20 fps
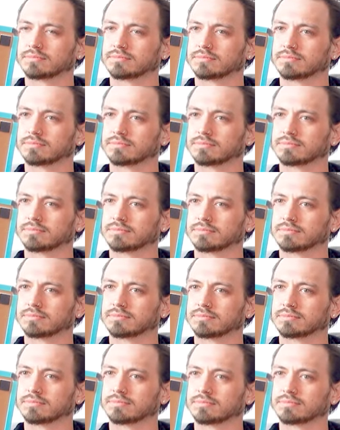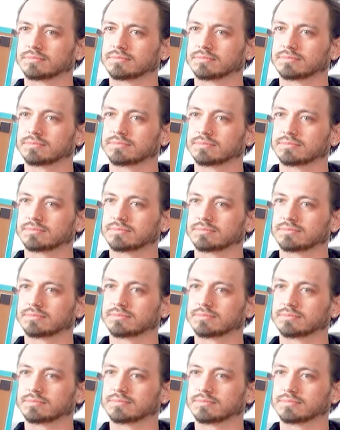
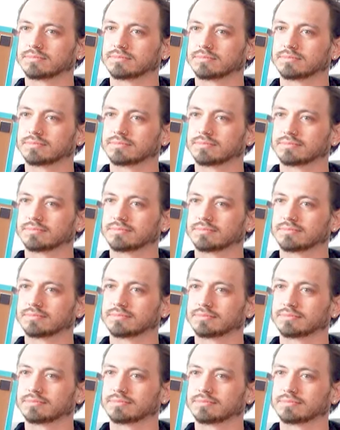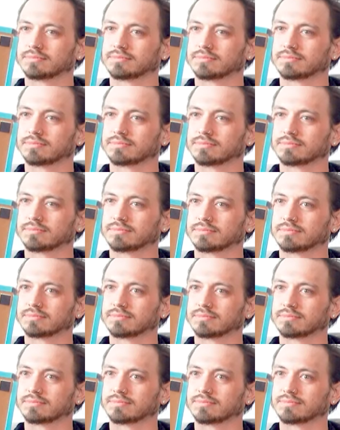
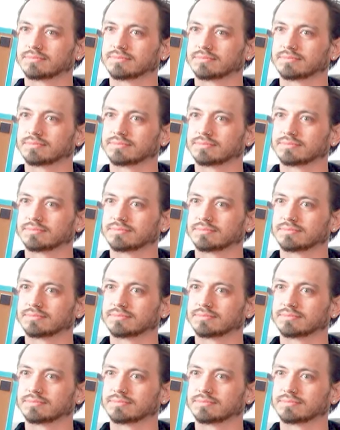This person isn't speaking.